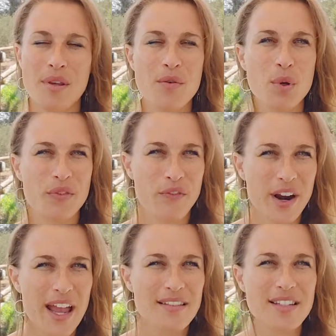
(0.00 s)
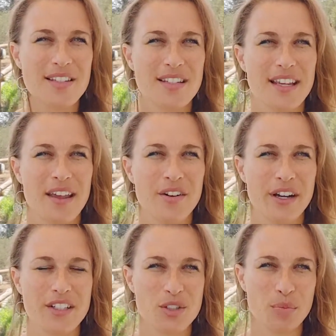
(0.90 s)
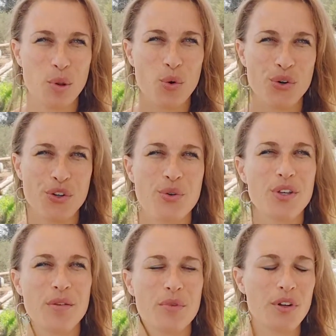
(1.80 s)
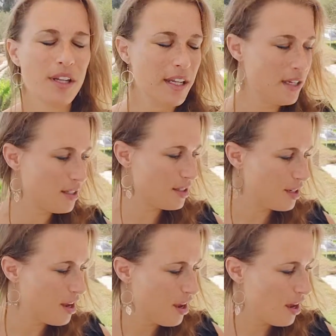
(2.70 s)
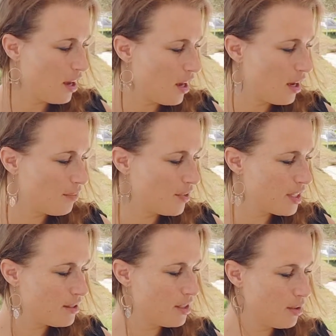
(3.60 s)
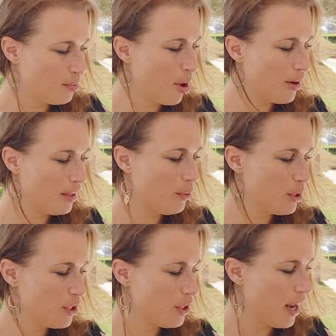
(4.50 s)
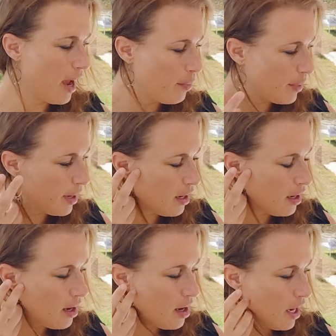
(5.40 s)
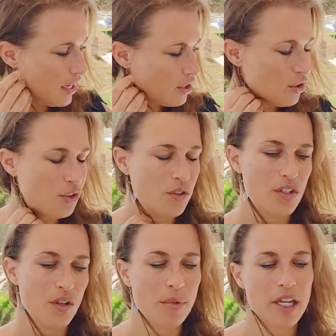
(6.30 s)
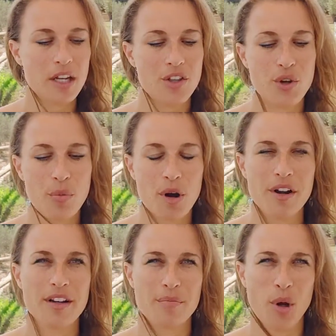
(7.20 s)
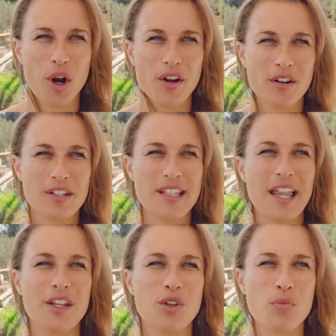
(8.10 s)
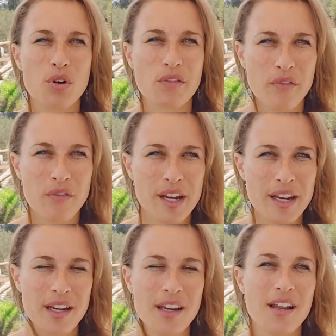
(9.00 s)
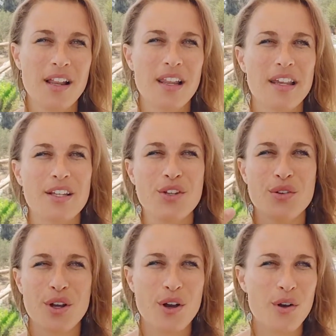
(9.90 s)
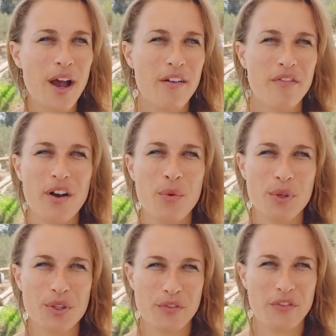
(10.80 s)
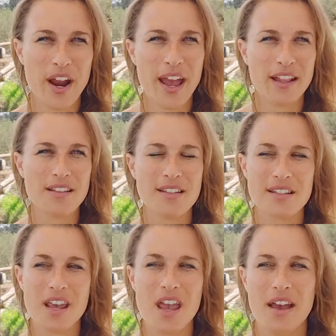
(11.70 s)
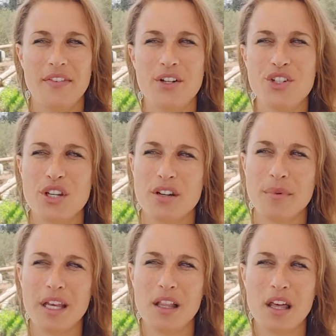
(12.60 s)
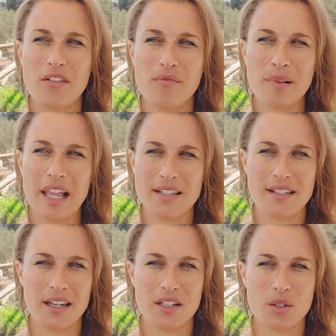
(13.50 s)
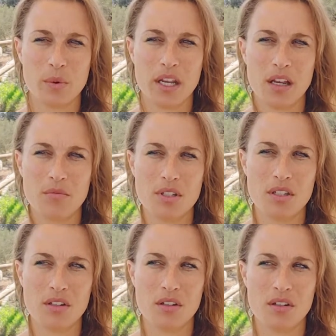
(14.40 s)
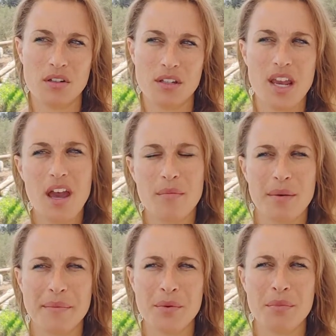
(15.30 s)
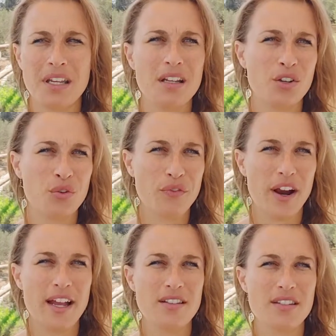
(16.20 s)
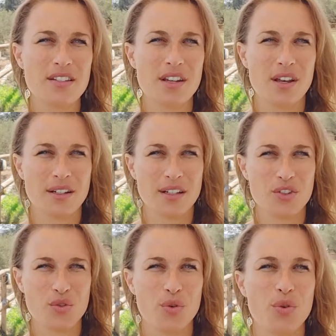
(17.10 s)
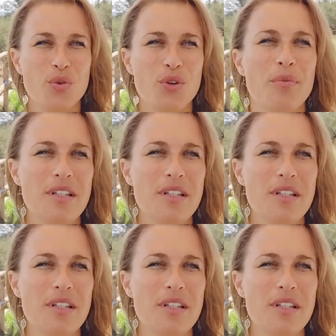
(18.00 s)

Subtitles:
be with friends, together explore new communities. This is partly what could happen. It could also be that your partner is letting you more free. Like, you go have fun with your friends. There's going to be a lot of blessings when it comes to, yeah, maybe you're meeting new friends through your